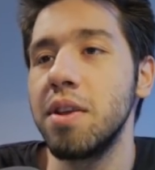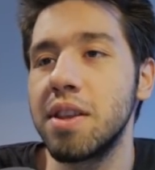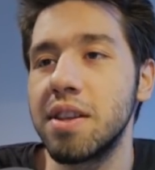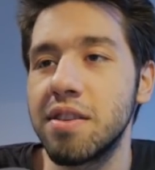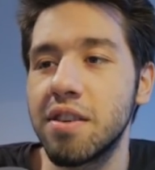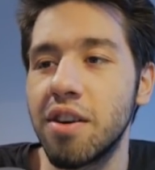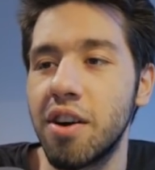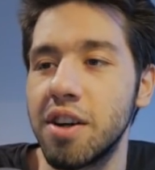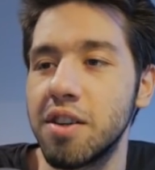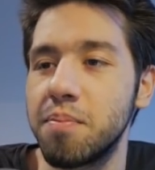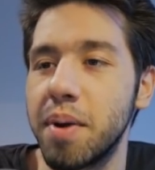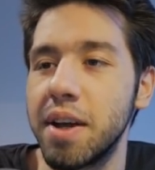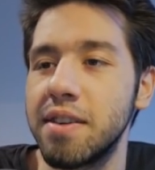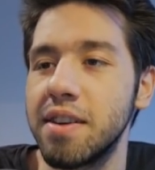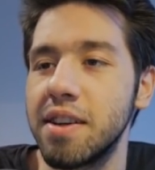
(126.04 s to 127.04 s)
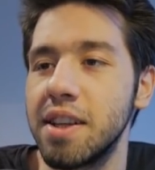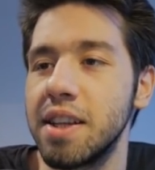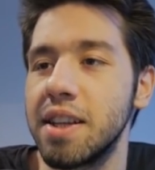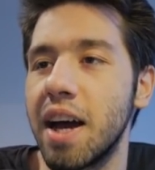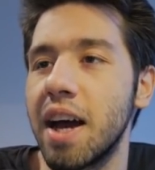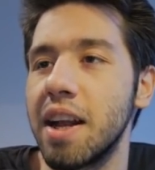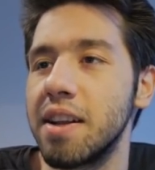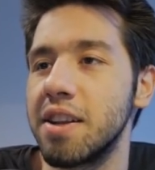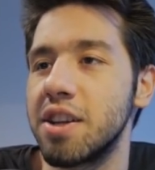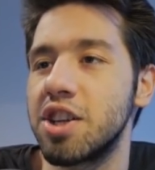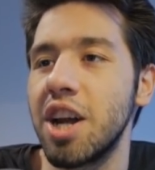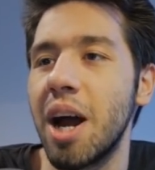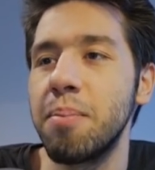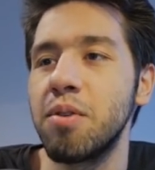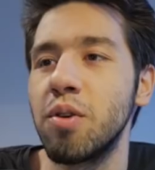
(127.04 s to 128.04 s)
with this card is basically that the
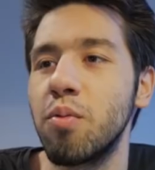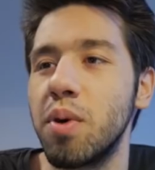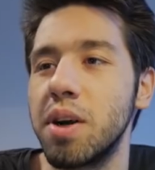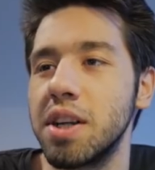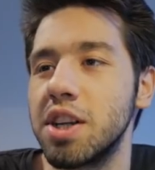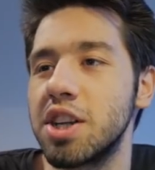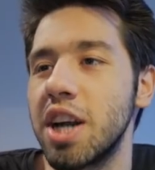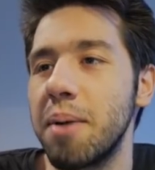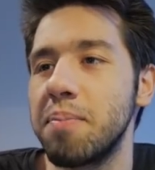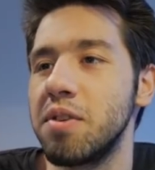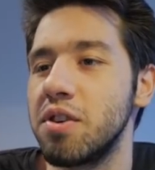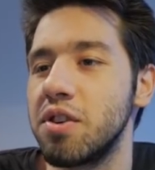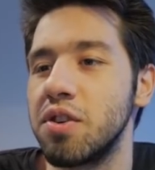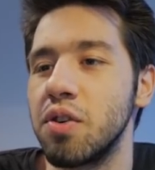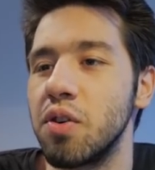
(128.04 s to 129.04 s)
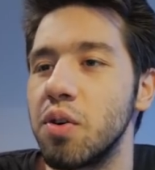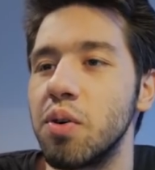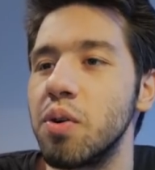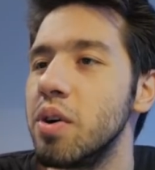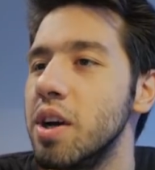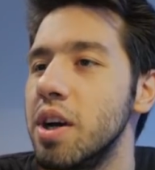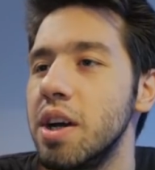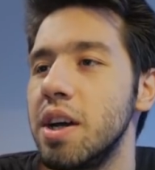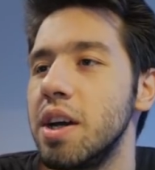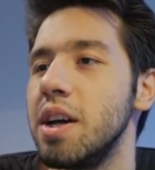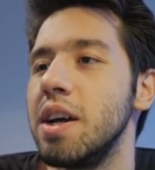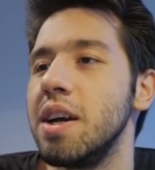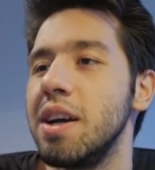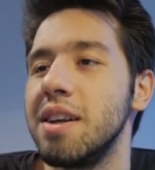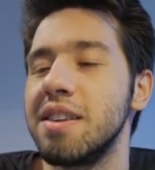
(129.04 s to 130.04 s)
chapter 1 and chapter 2
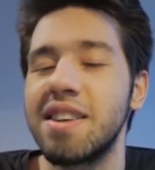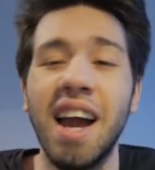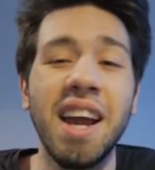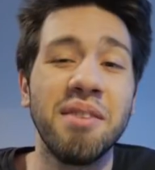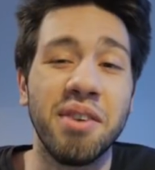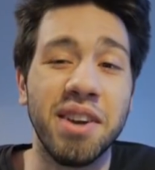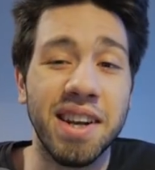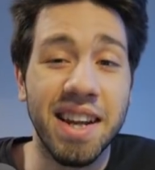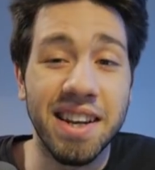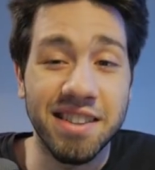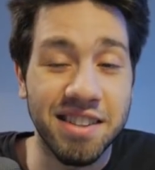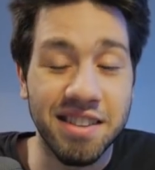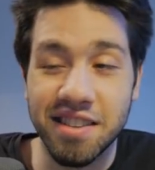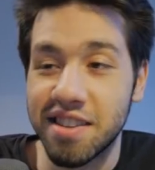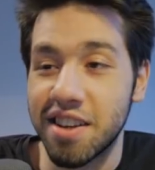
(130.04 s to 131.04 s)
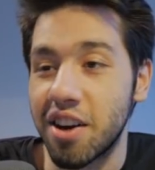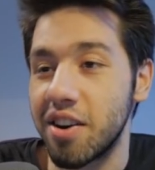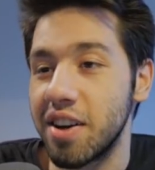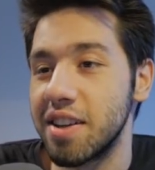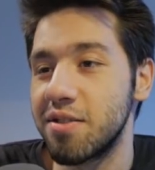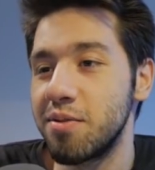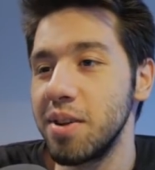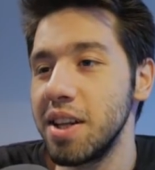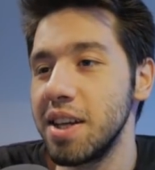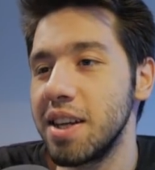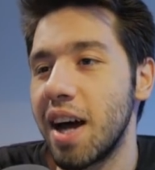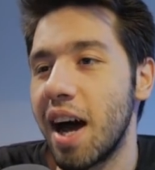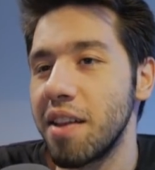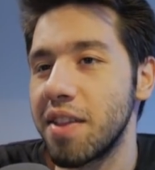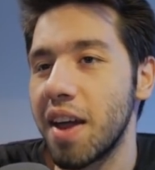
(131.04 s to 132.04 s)
is kind of unnecessary. It's really
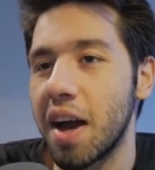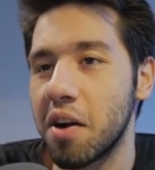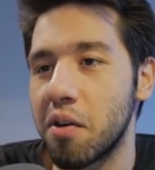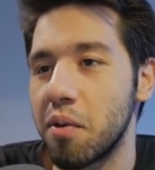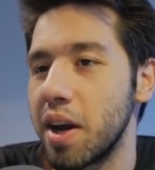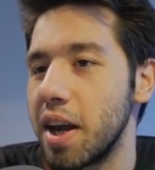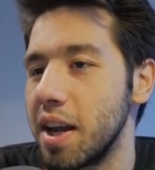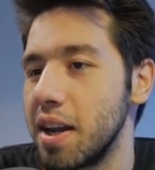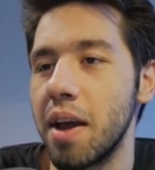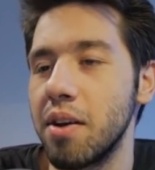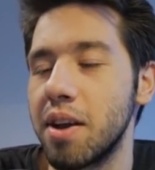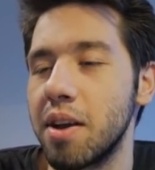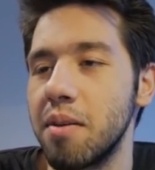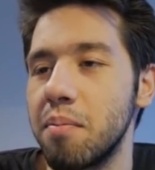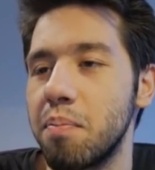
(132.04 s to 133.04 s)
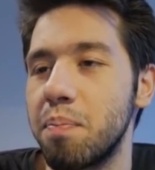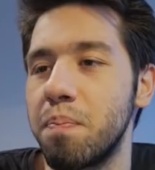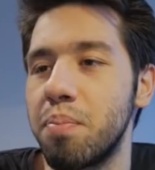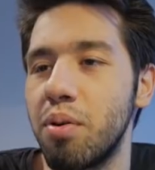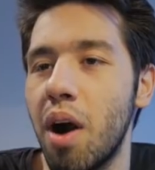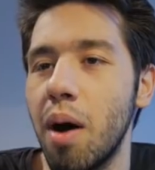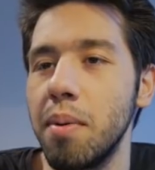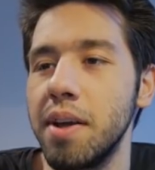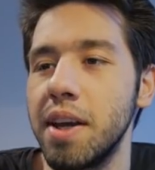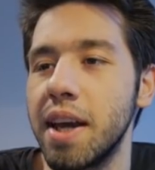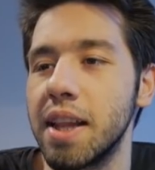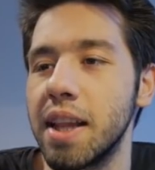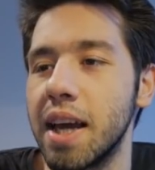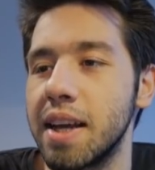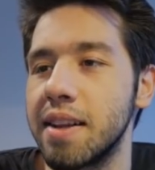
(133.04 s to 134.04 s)
not that great. You can probably
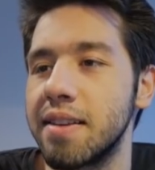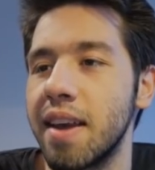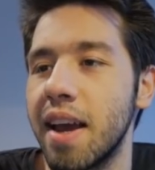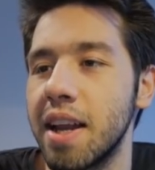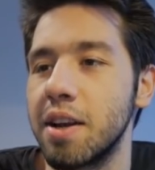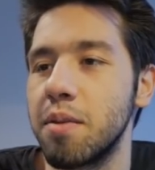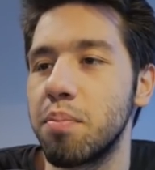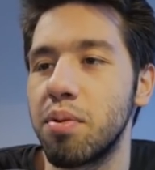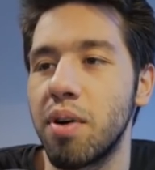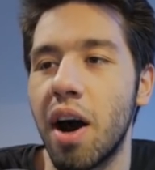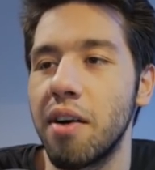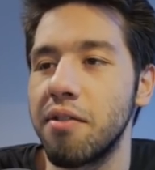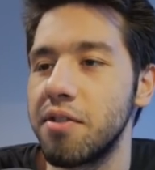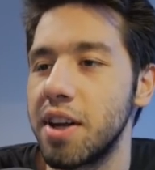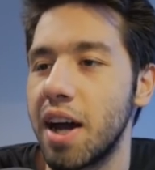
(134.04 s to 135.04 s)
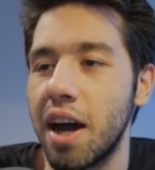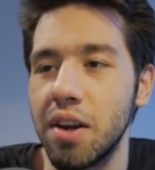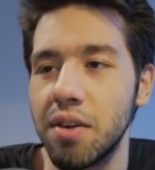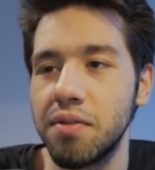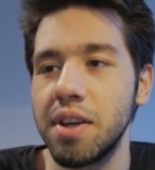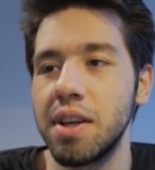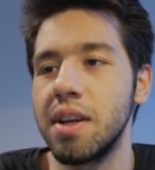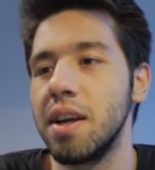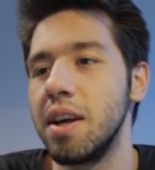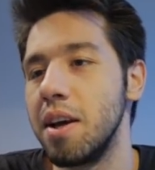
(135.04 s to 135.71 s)
get like 10 profit out of it